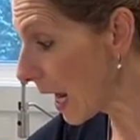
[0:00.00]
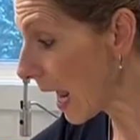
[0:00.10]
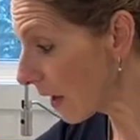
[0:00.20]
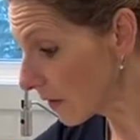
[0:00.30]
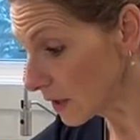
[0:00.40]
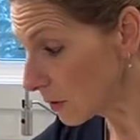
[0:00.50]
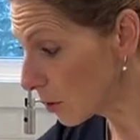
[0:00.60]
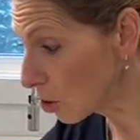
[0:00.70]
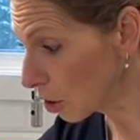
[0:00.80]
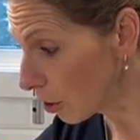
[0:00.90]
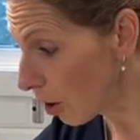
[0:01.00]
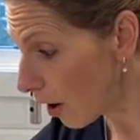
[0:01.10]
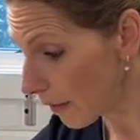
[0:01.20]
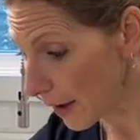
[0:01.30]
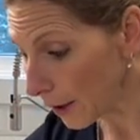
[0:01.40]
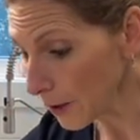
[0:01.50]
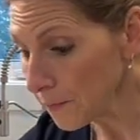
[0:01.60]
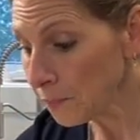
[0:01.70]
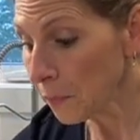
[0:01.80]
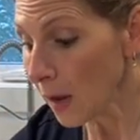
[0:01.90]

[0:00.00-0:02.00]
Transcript: and the cinnamon sugar on there,